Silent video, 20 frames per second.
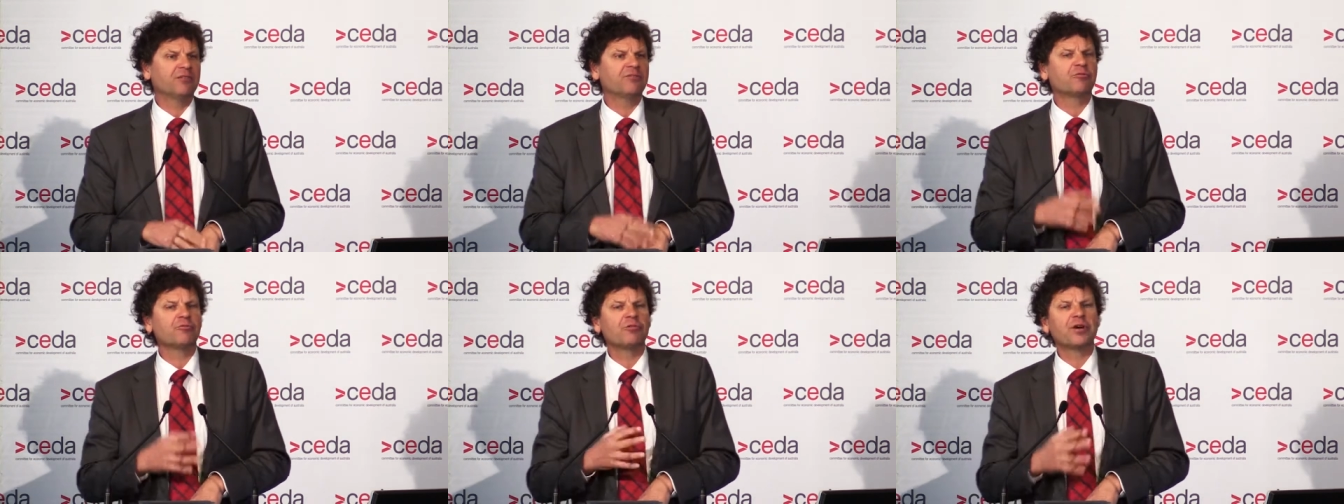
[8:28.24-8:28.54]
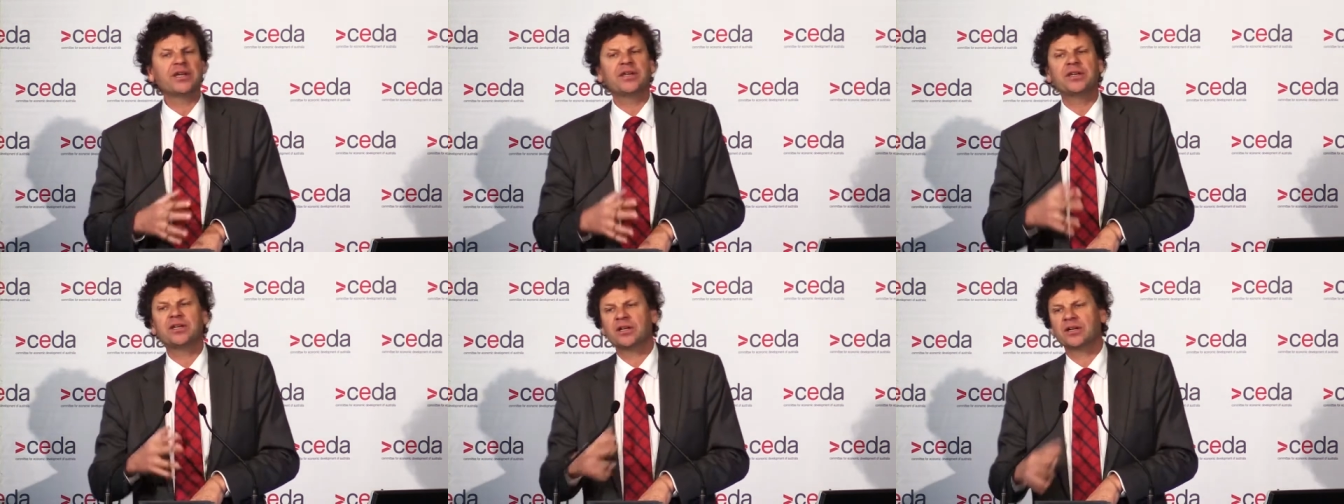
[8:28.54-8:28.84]

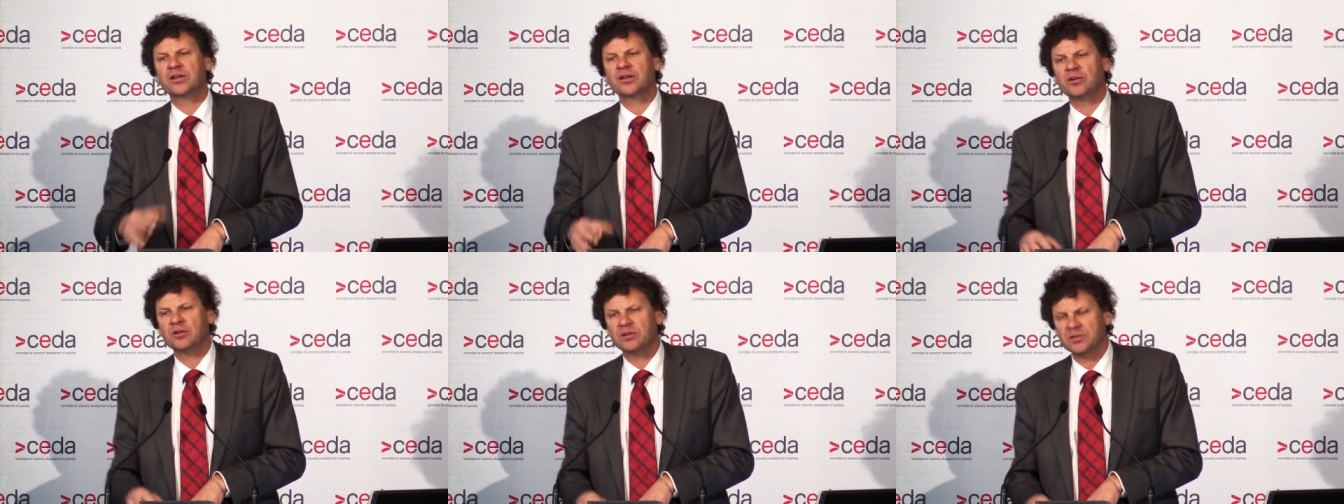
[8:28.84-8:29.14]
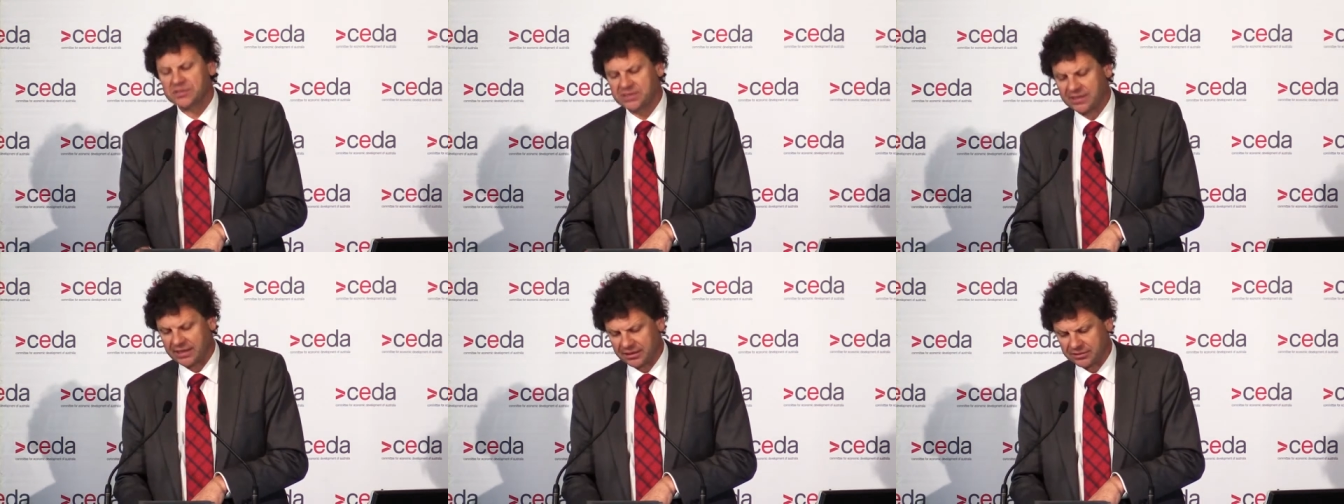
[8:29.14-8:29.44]
regular
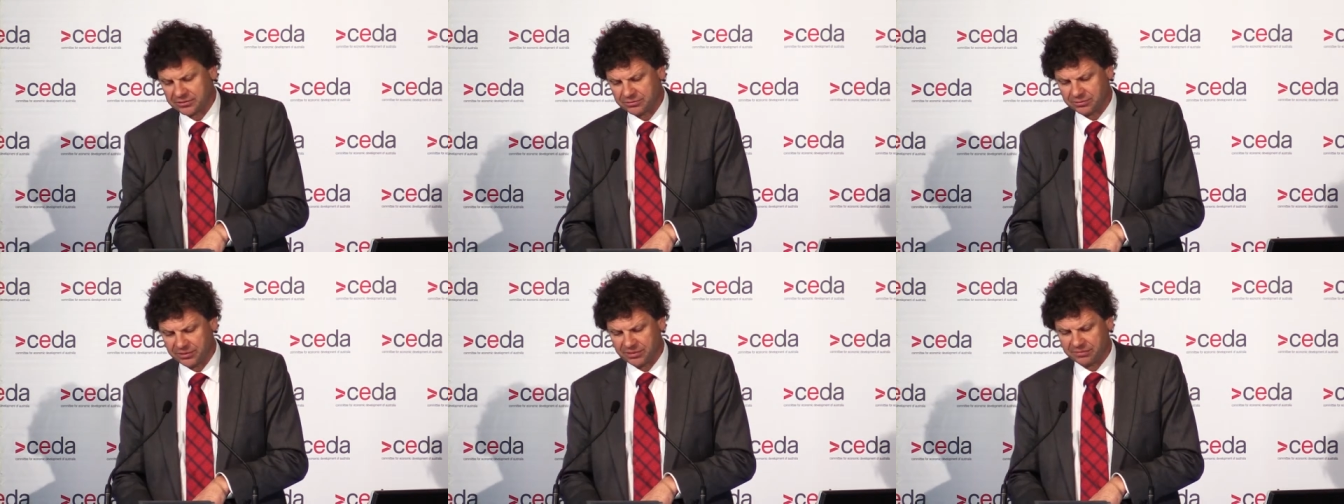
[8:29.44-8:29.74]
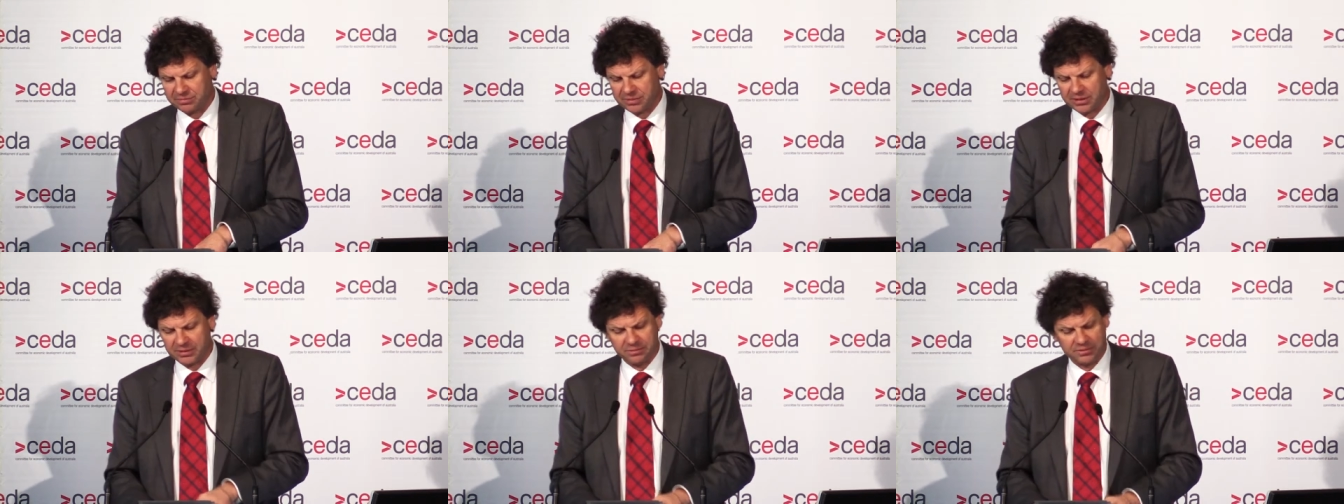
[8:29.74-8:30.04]
contact
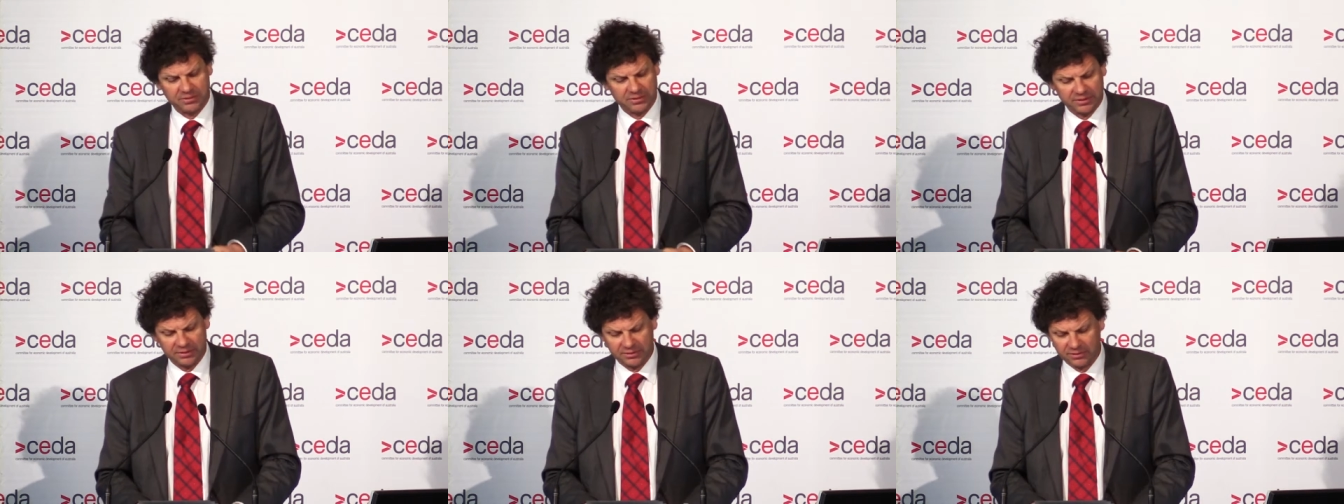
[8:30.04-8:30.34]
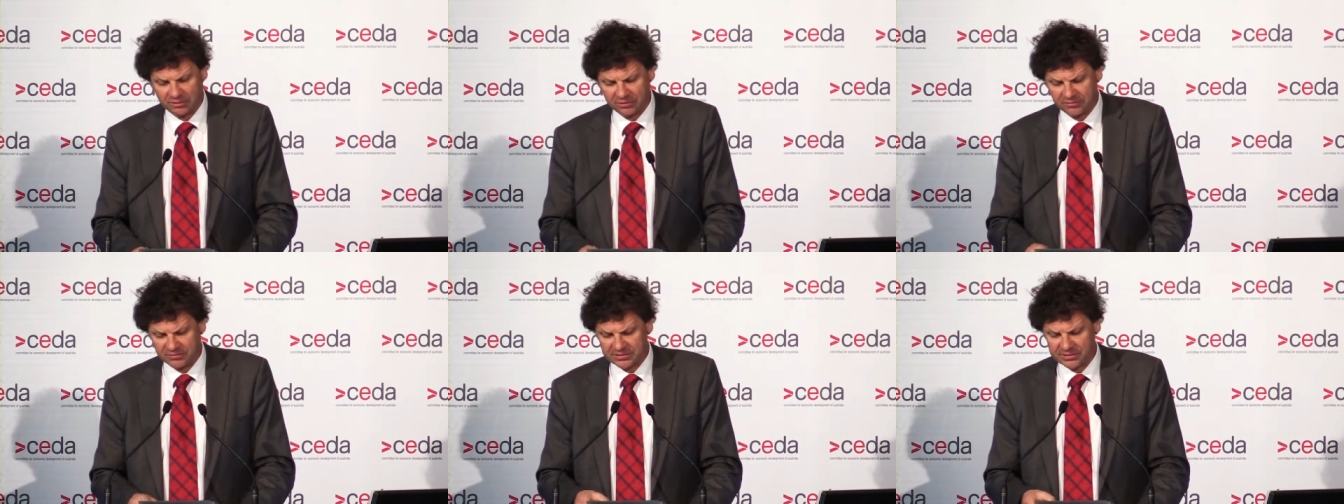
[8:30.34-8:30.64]
with people that
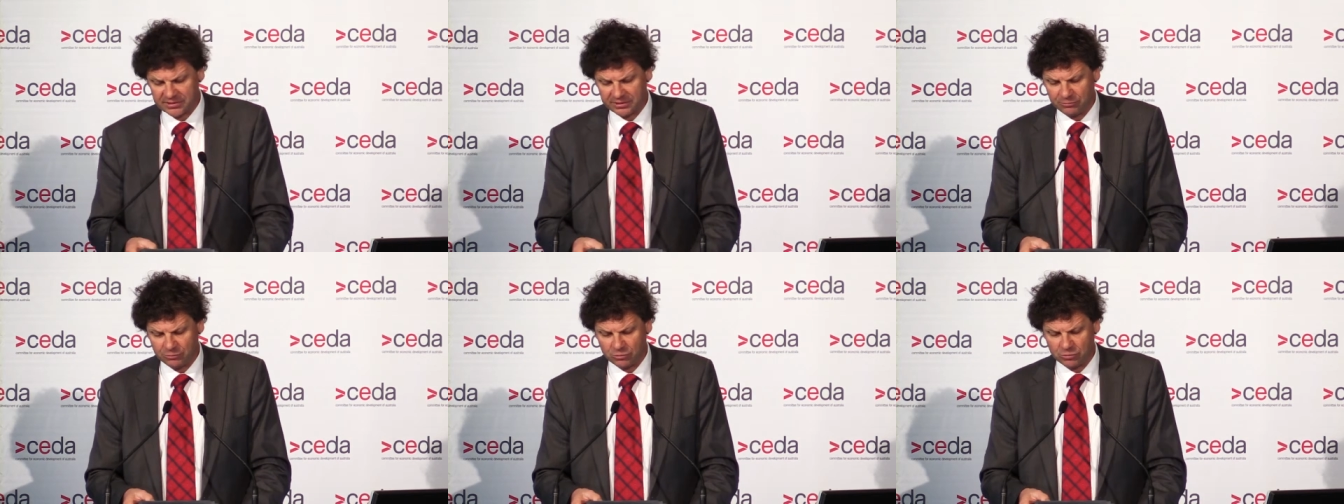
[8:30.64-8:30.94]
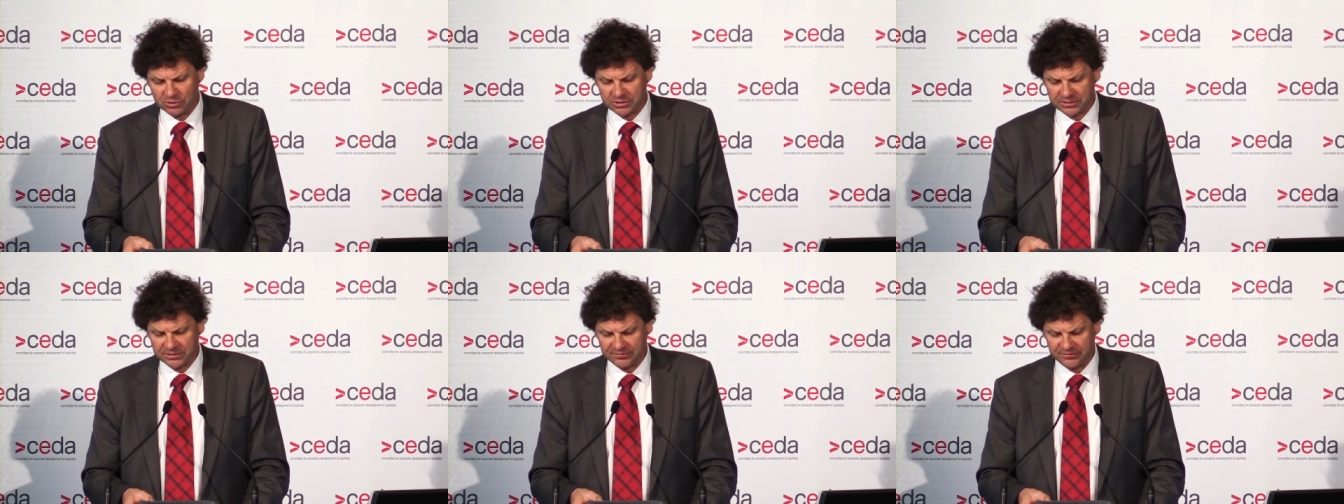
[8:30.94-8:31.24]
had obviously
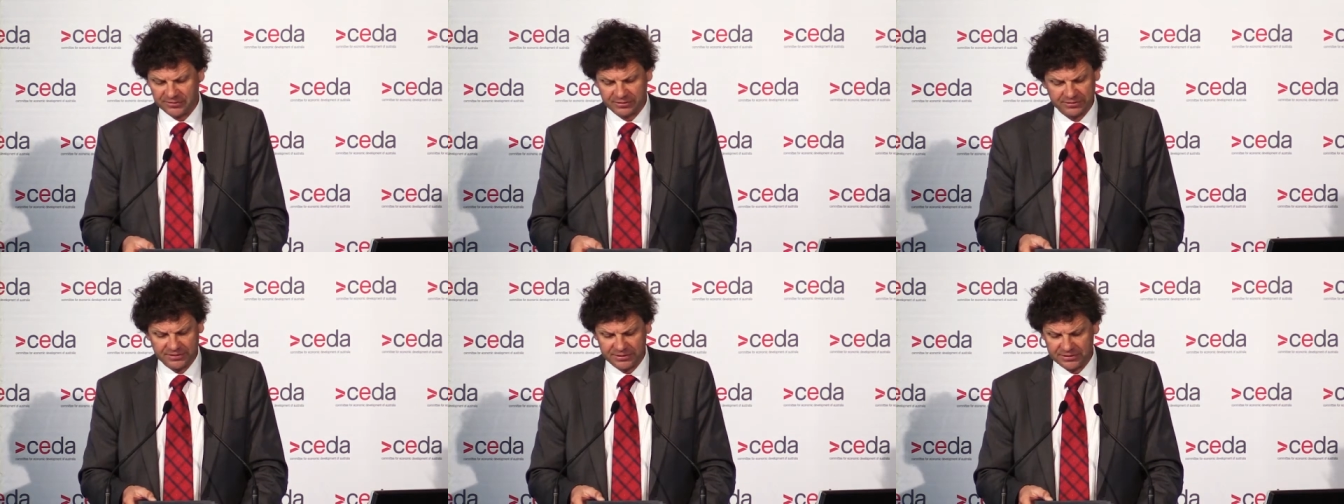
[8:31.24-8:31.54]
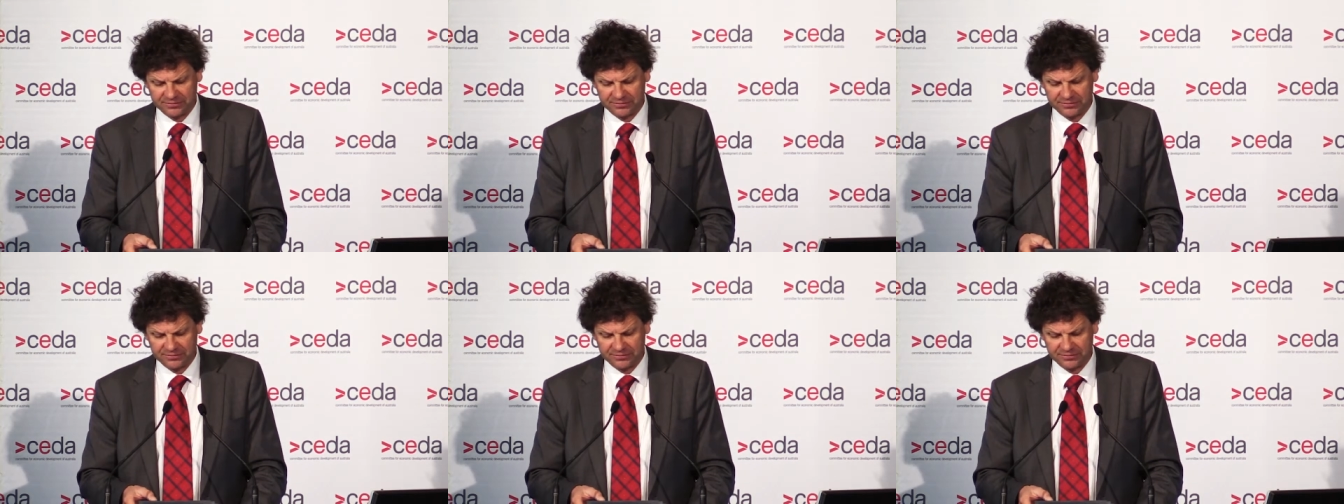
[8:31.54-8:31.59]
walked a very